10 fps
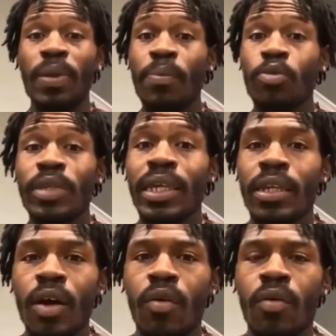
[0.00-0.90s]
People
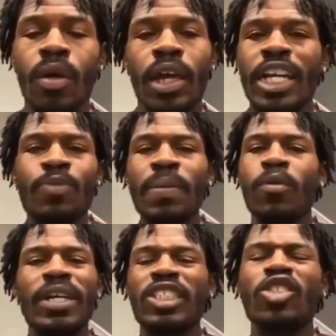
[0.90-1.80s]
didn't know because
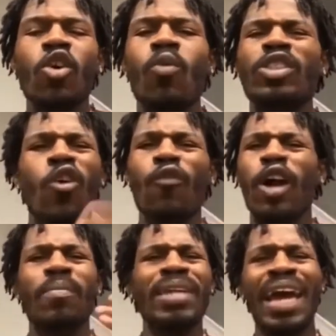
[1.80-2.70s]
people was so
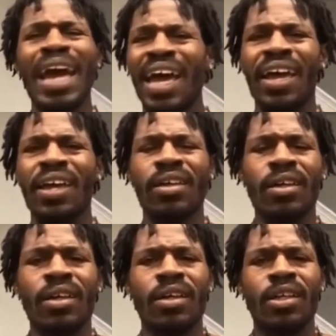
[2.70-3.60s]
far behind.
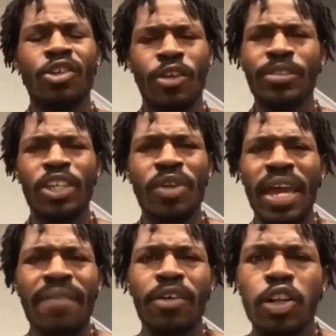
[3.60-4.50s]
You know what I'm saying? You
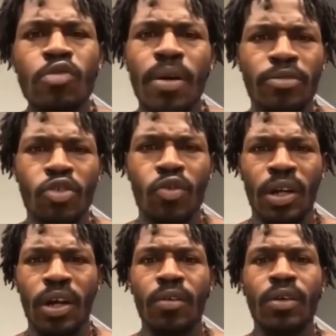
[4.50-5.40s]
didn't have a clue what was
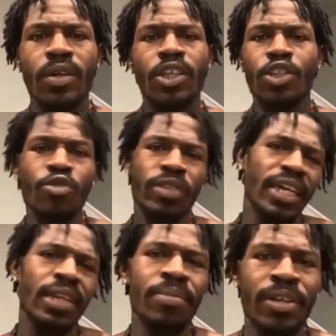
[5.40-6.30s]
going on. You
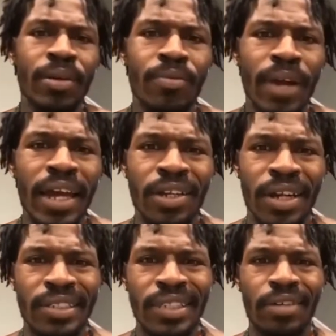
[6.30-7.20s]
thinking them
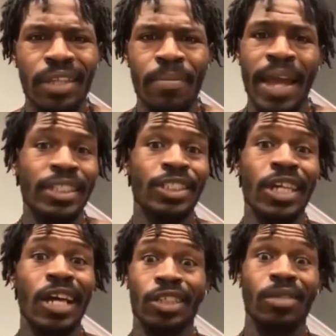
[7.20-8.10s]
regular niggas out there, Magic
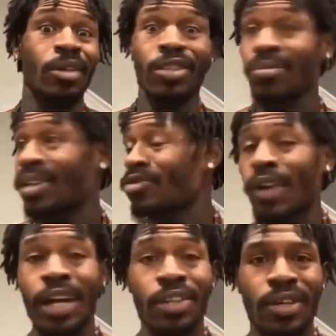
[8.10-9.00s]
Johnson, underneath them
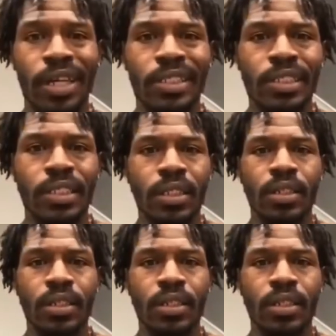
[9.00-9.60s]
niggas, regular niggas.